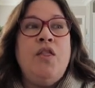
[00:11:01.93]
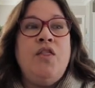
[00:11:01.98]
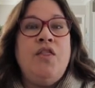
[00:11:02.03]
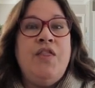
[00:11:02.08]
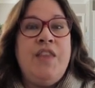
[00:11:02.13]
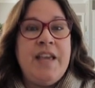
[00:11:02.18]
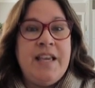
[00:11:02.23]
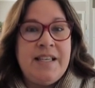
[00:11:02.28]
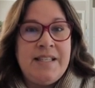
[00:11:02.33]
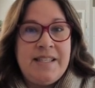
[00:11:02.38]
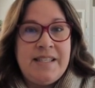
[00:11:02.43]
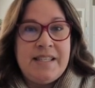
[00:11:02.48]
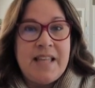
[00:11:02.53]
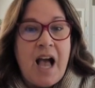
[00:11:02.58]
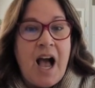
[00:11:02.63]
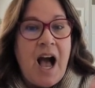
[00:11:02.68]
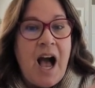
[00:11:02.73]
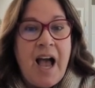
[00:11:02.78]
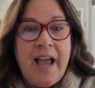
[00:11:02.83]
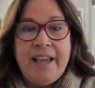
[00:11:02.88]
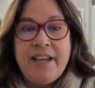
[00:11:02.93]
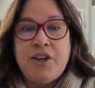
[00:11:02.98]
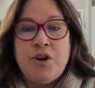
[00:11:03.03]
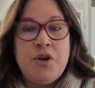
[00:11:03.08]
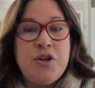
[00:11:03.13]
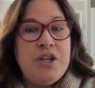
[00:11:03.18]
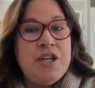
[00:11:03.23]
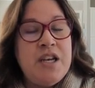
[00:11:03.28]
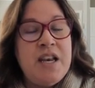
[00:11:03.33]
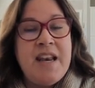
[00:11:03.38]
this I
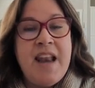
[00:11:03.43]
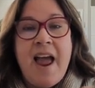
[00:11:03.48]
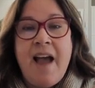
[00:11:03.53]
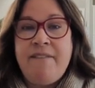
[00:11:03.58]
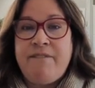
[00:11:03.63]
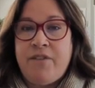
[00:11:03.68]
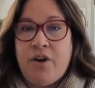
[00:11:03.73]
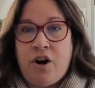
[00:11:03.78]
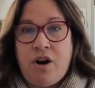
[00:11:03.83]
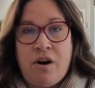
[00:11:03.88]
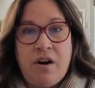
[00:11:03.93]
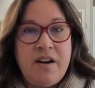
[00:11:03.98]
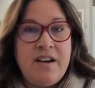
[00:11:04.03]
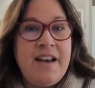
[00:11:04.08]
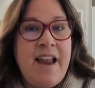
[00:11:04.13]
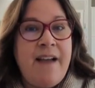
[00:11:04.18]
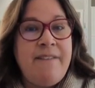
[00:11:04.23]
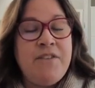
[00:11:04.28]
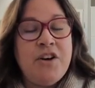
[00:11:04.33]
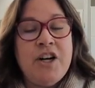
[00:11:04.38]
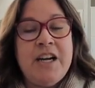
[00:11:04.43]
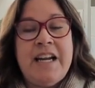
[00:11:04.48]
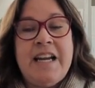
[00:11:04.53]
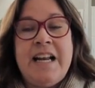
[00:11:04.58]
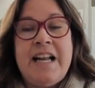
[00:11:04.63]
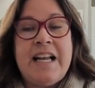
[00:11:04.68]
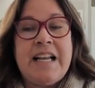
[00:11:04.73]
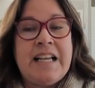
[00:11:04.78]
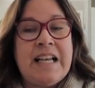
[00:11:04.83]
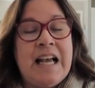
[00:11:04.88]
could never, never
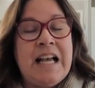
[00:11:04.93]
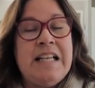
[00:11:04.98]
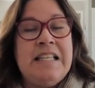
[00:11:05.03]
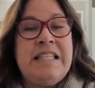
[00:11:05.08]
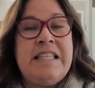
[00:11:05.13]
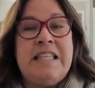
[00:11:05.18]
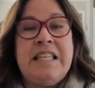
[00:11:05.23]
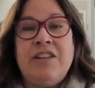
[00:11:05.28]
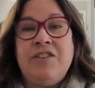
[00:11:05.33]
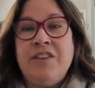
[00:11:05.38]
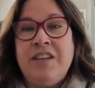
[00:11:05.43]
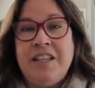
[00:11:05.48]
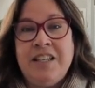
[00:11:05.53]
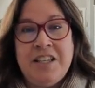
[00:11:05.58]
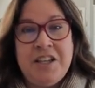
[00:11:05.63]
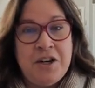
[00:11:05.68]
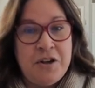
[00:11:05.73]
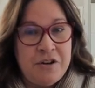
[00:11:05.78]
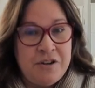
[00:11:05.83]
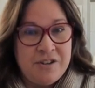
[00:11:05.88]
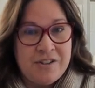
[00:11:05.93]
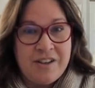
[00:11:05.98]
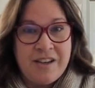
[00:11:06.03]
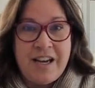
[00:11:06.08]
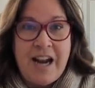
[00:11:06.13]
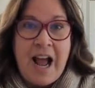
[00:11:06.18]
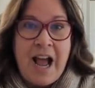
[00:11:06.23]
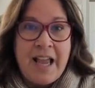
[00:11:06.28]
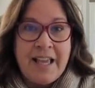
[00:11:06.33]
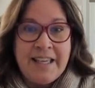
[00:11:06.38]
in a gazillion years
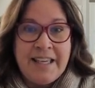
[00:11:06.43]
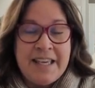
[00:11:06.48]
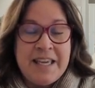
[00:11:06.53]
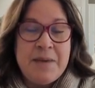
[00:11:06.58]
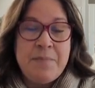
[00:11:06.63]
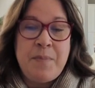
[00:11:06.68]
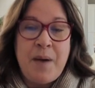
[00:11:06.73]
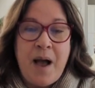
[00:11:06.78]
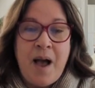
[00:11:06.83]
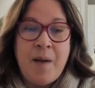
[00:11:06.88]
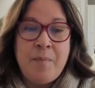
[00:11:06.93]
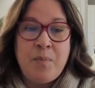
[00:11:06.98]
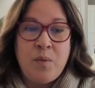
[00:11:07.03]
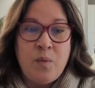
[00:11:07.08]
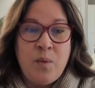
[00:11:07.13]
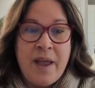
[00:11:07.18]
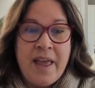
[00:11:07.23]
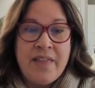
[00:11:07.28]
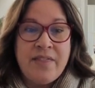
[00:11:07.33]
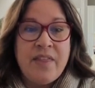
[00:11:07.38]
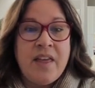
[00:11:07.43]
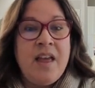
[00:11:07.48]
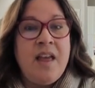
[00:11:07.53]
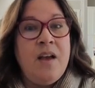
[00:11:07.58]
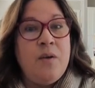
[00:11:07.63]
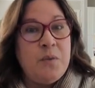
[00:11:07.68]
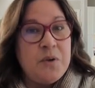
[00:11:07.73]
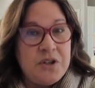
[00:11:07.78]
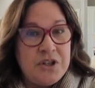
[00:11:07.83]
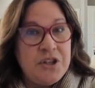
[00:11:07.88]
could I keep up with.
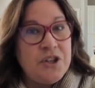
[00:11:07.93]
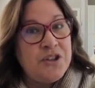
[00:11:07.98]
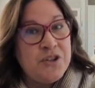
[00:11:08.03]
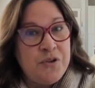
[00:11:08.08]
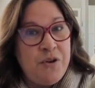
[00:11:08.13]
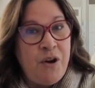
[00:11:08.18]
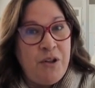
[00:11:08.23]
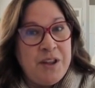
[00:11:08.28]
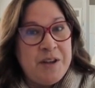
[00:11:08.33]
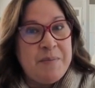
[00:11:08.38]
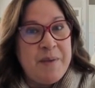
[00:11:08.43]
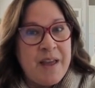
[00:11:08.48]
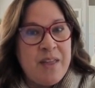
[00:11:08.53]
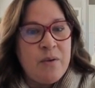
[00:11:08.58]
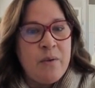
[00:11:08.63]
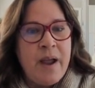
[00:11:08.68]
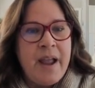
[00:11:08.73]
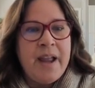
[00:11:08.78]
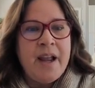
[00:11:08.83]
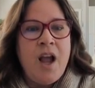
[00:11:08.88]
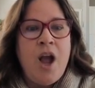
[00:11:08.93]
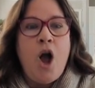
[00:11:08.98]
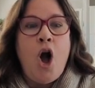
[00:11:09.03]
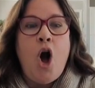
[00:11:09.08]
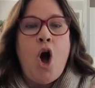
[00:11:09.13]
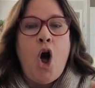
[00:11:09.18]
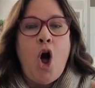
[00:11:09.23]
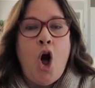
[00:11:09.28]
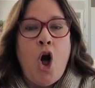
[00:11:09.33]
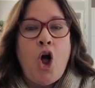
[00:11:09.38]
We're still scrolling, by the way,
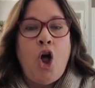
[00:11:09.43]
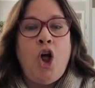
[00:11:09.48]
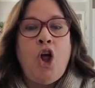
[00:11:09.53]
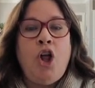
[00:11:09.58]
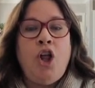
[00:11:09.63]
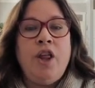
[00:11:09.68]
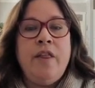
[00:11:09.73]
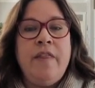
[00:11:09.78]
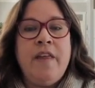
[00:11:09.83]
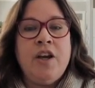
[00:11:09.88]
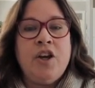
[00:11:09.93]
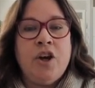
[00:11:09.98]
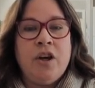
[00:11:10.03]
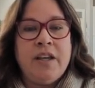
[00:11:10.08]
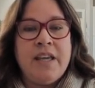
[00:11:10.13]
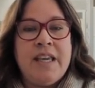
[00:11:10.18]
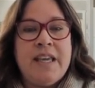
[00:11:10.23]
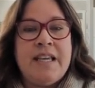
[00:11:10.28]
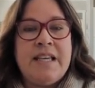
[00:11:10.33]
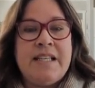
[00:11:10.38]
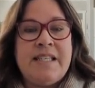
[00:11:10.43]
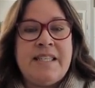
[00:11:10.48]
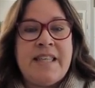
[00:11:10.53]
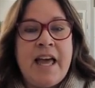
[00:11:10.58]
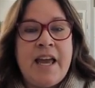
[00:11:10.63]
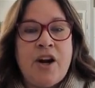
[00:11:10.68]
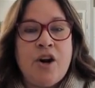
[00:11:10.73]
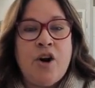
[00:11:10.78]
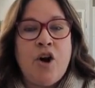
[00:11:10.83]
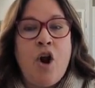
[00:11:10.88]
all the cookies
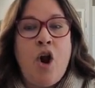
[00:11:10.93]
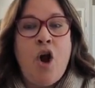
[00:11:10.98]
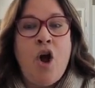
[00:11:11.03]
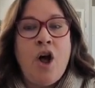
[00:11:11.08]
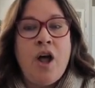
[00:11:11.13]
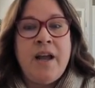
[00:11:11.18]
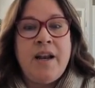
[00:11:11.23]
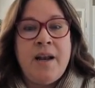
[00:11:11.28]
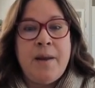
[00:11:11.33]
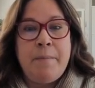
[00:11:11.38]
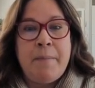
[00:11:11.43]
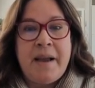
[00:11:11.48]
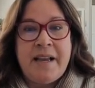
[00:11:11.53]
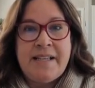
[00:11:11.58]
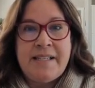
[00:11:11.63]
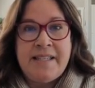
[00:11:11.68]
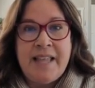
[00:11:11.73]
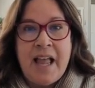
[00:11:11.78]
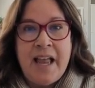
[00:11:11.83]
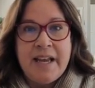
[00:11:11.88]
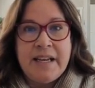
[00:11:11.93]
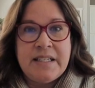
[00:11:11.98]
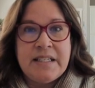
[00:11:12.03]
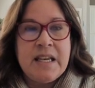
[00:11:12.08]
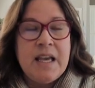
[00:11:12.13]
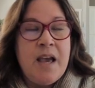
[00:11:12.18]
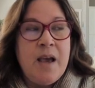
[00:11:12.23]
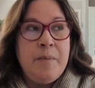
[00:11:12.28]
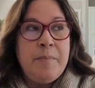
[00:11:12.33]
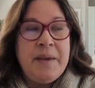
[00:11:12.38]
that are on my site
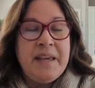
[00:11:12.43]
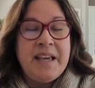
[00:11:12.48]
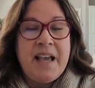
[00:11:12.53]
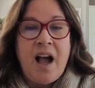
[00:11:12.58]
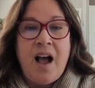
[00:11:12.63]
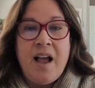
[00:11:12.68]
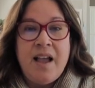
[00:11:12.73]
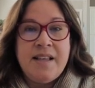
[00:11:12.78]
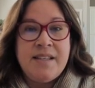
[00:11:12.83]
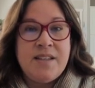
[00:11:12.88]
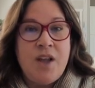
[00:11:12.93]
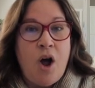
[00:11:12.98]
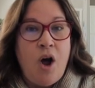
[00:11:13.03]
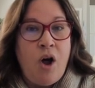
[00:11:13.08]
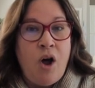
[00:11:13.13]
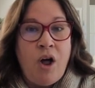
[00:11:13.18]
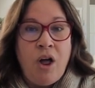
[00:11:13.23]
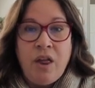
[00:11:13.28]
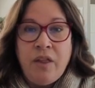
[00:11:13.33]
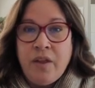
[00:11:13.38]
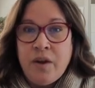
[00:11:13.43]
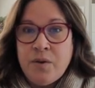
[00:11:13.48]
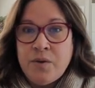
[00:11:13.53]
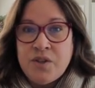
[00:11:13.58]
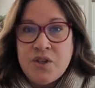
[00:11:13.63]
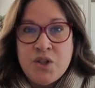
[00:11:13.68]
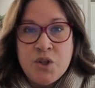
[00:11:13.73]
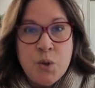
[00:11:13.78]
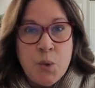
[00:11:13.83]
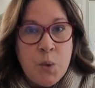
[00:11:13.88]
because all
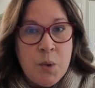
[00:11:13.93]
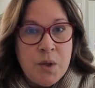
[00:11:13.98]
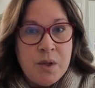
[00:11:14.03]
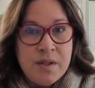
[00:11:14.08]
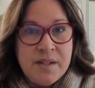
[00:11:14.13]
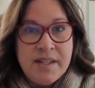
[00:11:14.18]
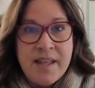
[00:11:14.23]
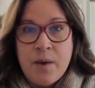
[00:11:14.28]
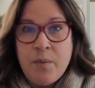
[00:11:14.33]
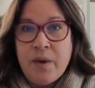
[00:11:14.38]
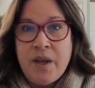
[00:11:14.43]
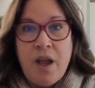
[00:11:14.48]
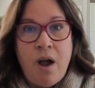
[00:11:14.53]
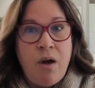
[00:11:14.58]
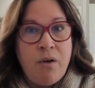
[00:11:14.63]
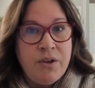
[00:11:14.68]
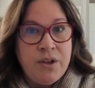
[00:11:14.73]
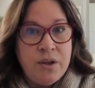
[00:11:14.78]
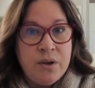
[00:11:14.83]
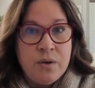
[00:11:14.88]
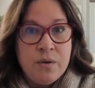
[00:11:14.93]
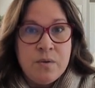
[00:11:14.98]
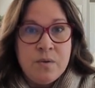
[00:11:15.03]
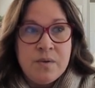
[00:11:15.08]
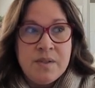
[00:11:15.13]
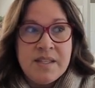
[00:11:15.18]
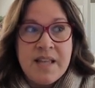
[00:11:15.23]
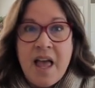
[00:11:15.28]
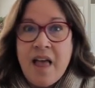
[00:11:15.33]
those tools that we all use,